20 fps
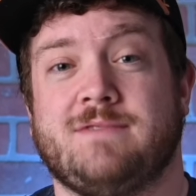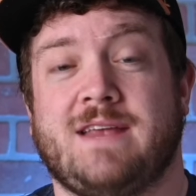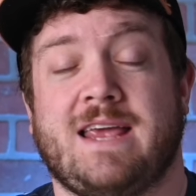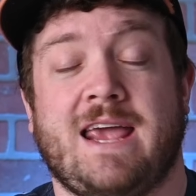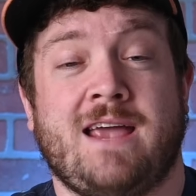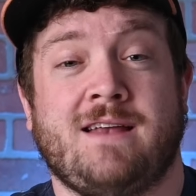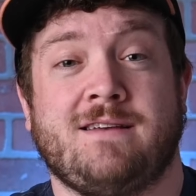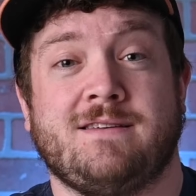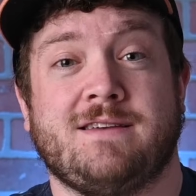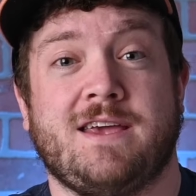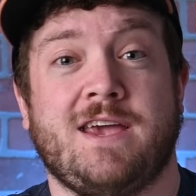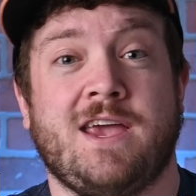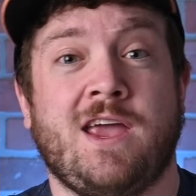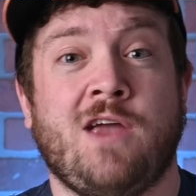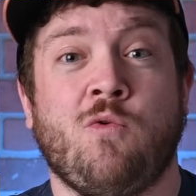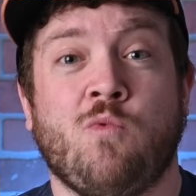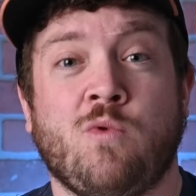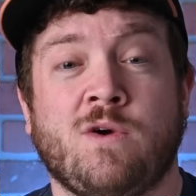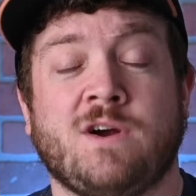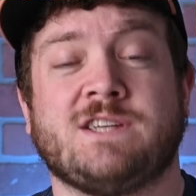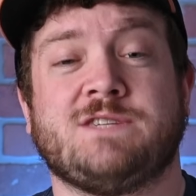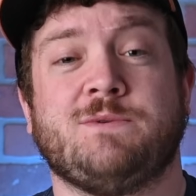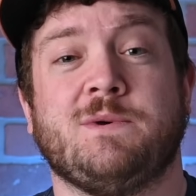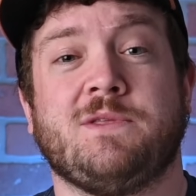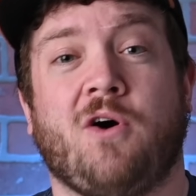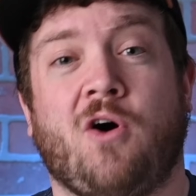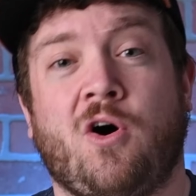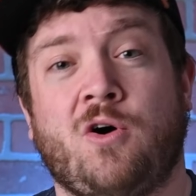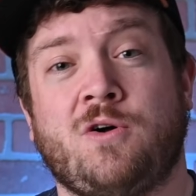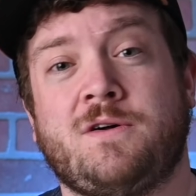and it works with
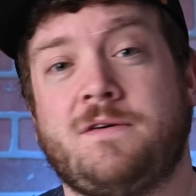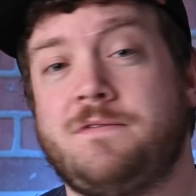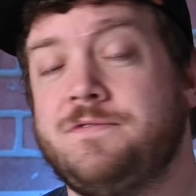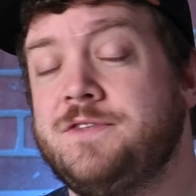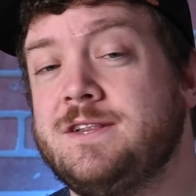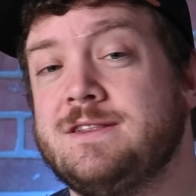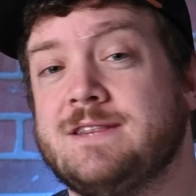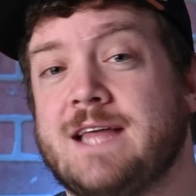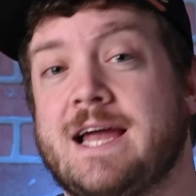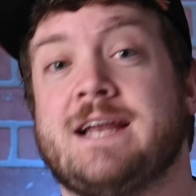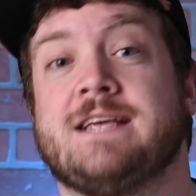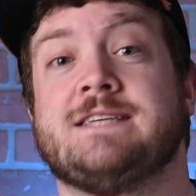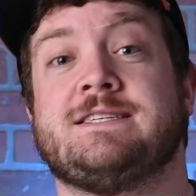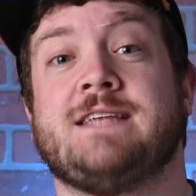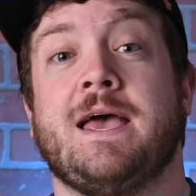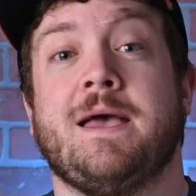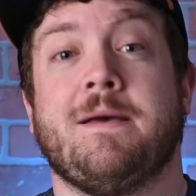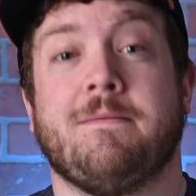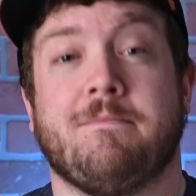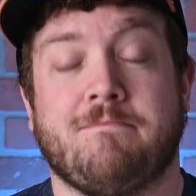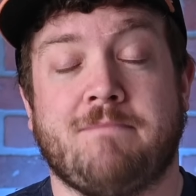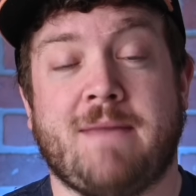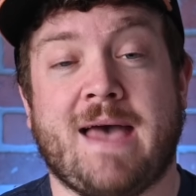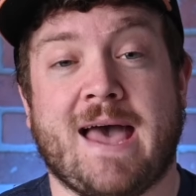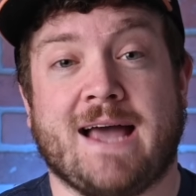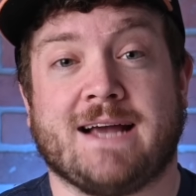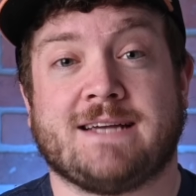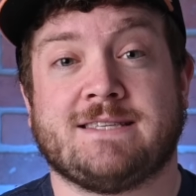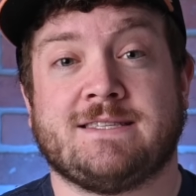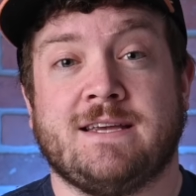all of the latest
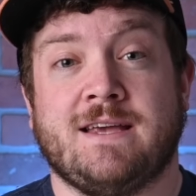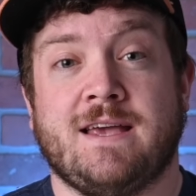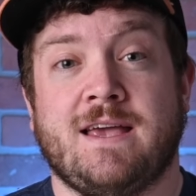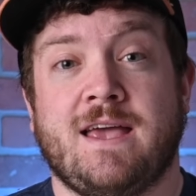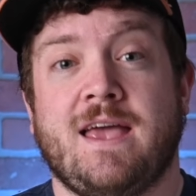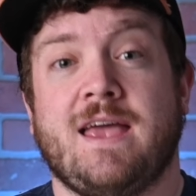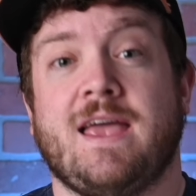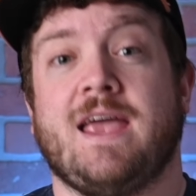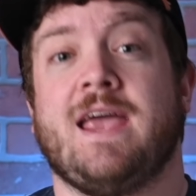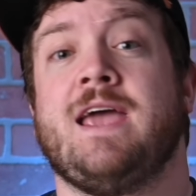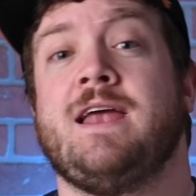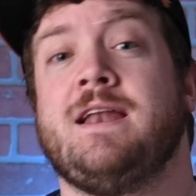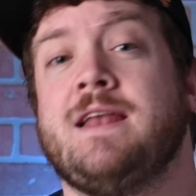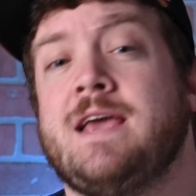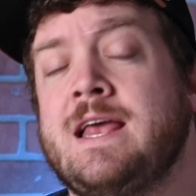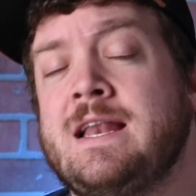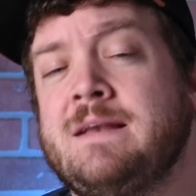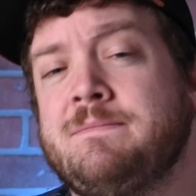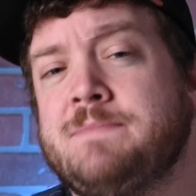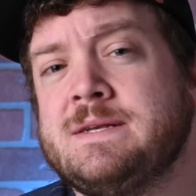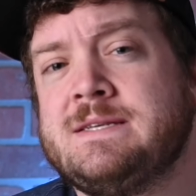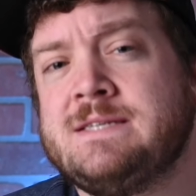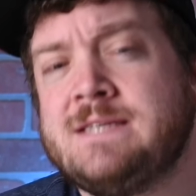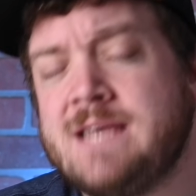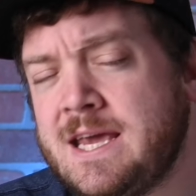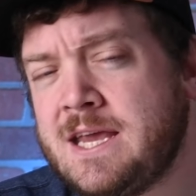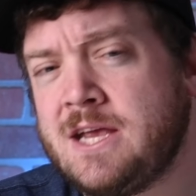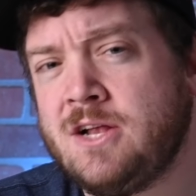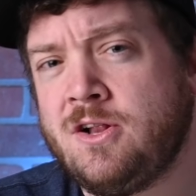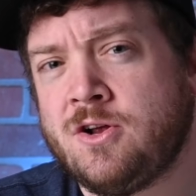Macs. And in
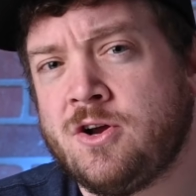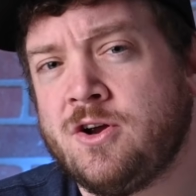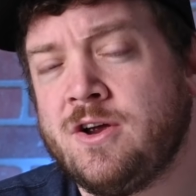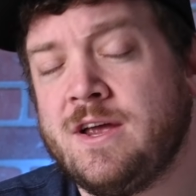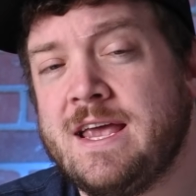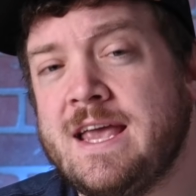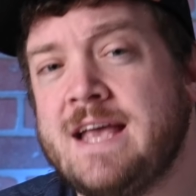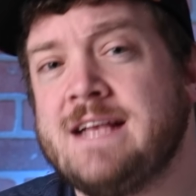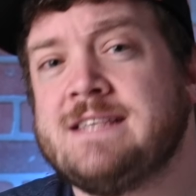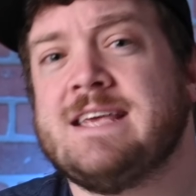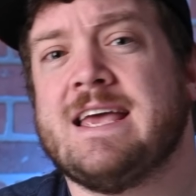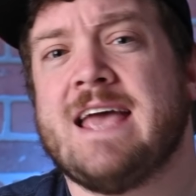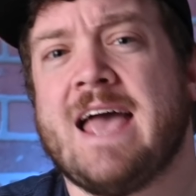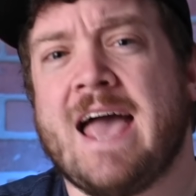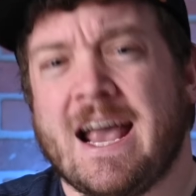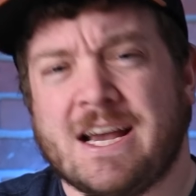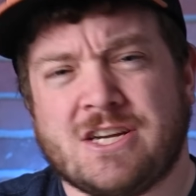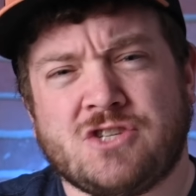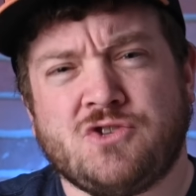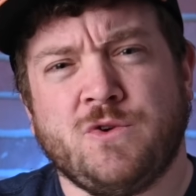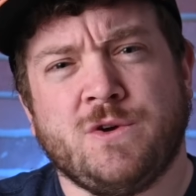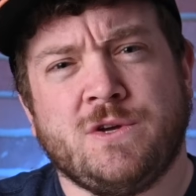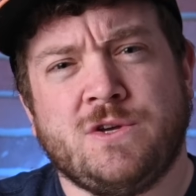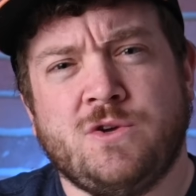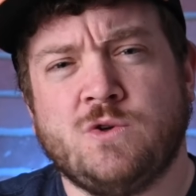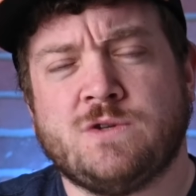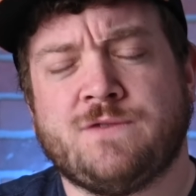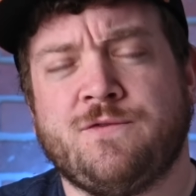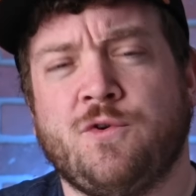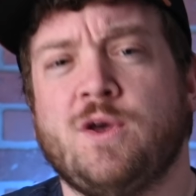particular, it's extra
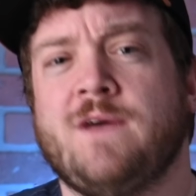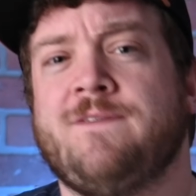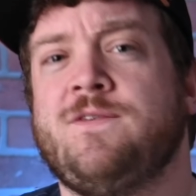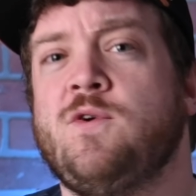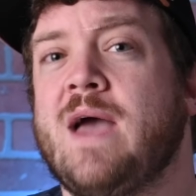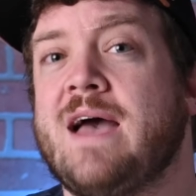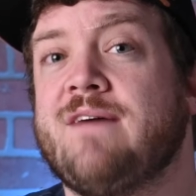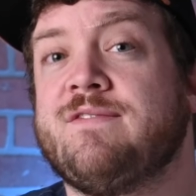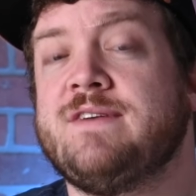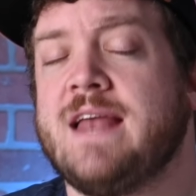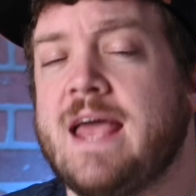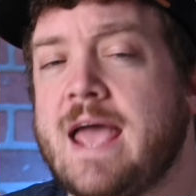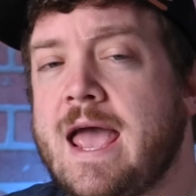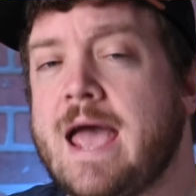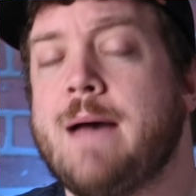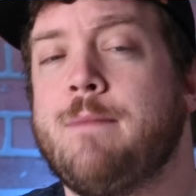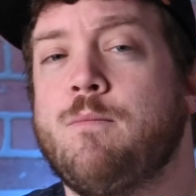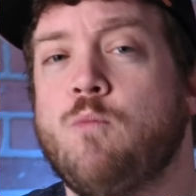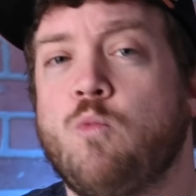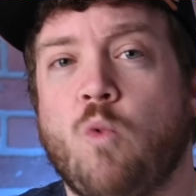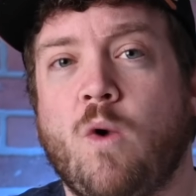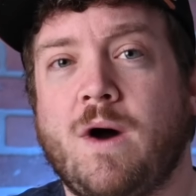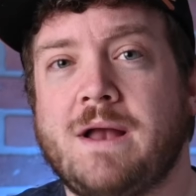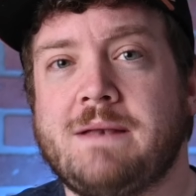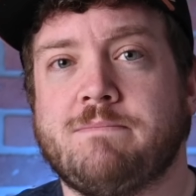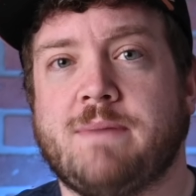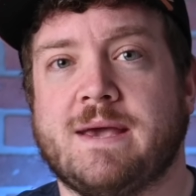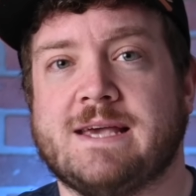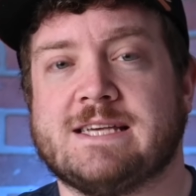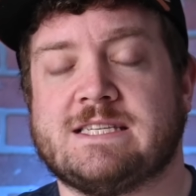useful if you have an
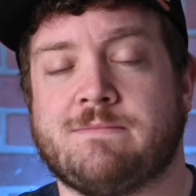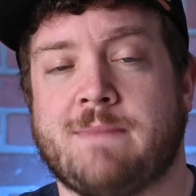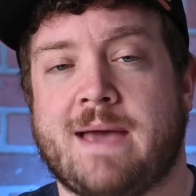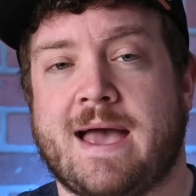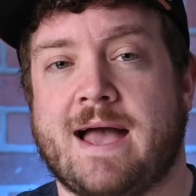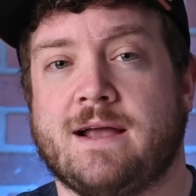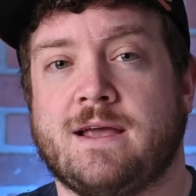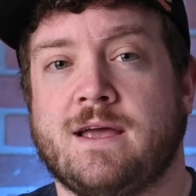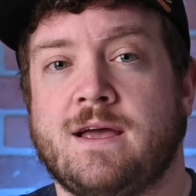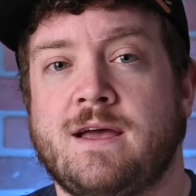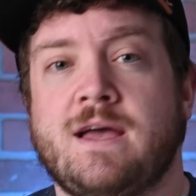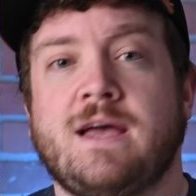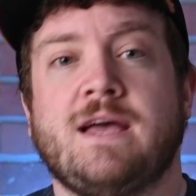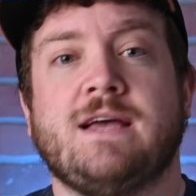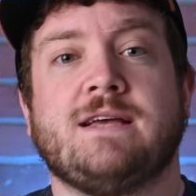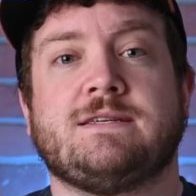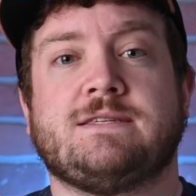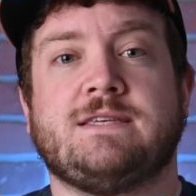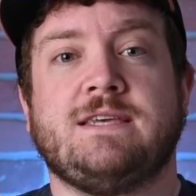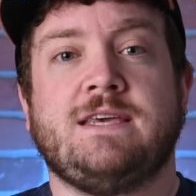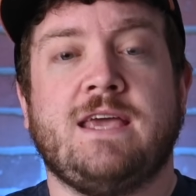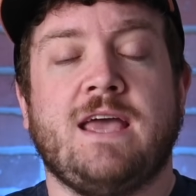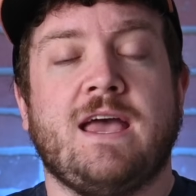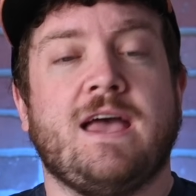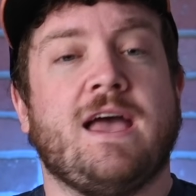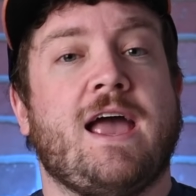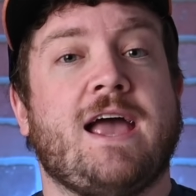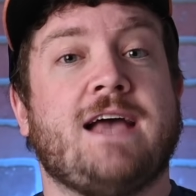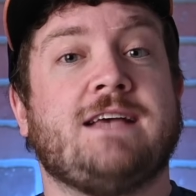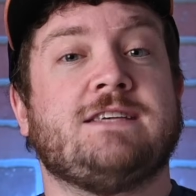M1 based Mac. See,
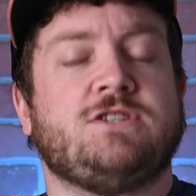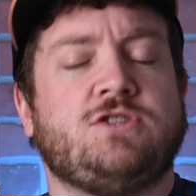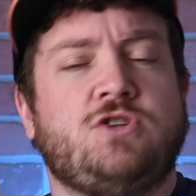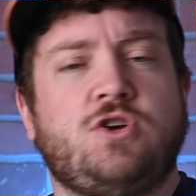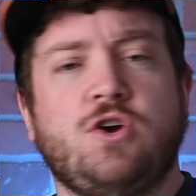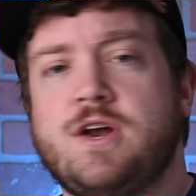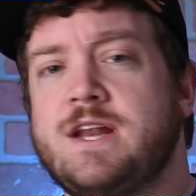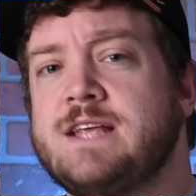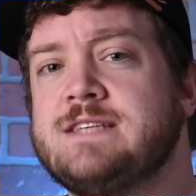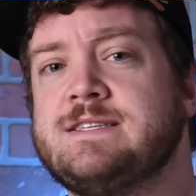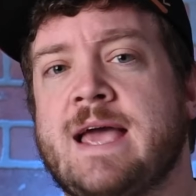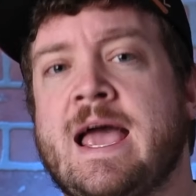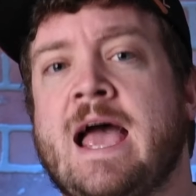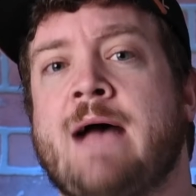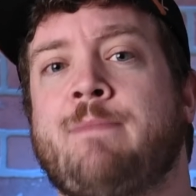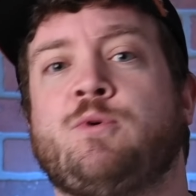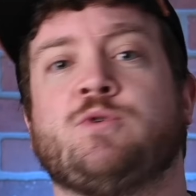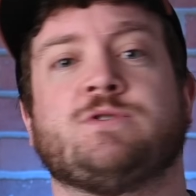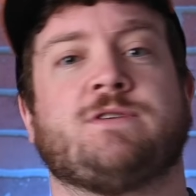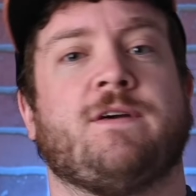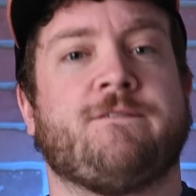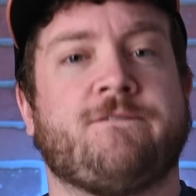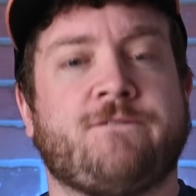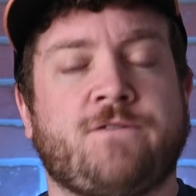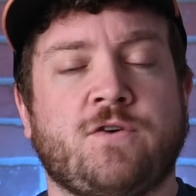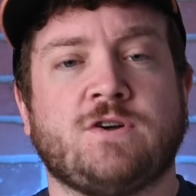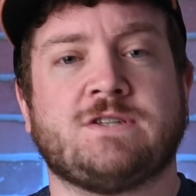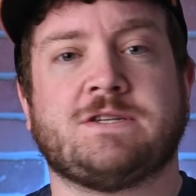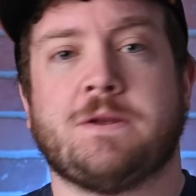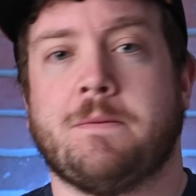as good as Apple's
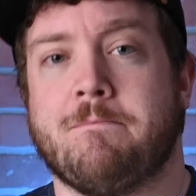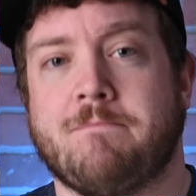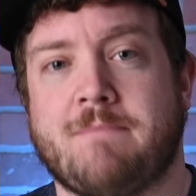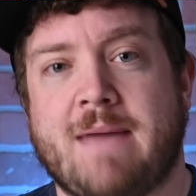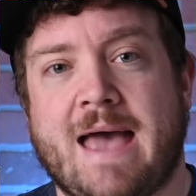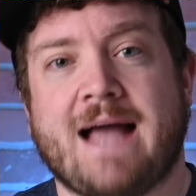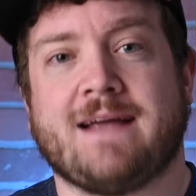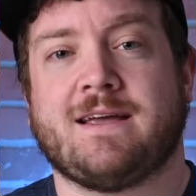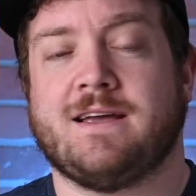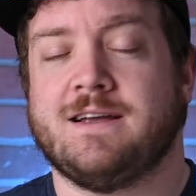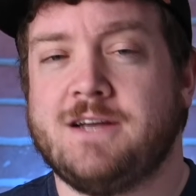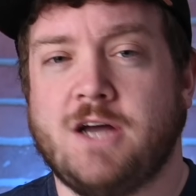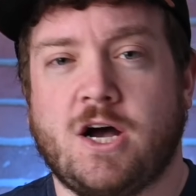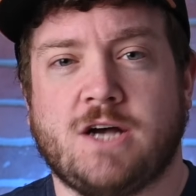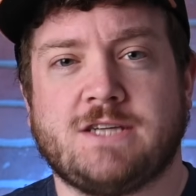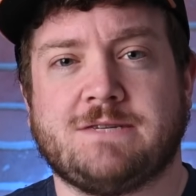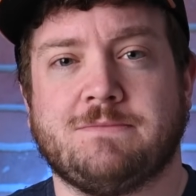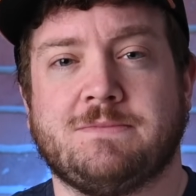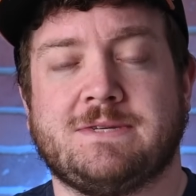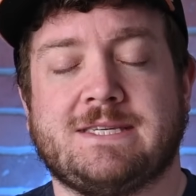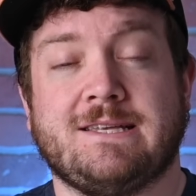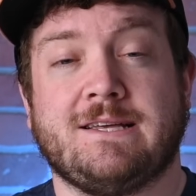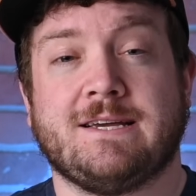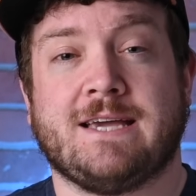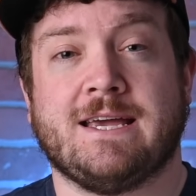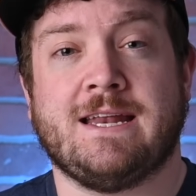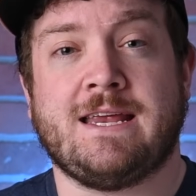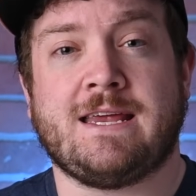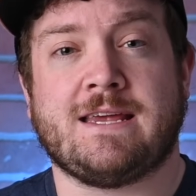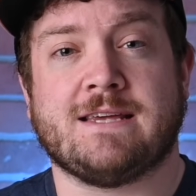first Mac custom
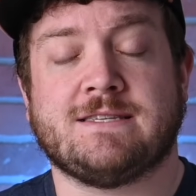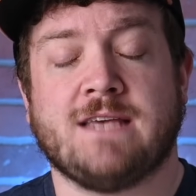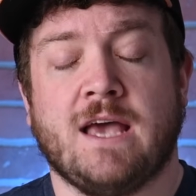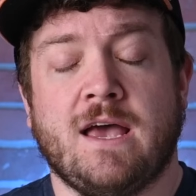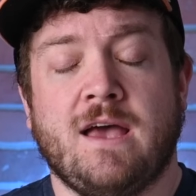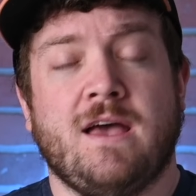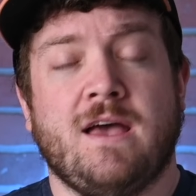silicon is,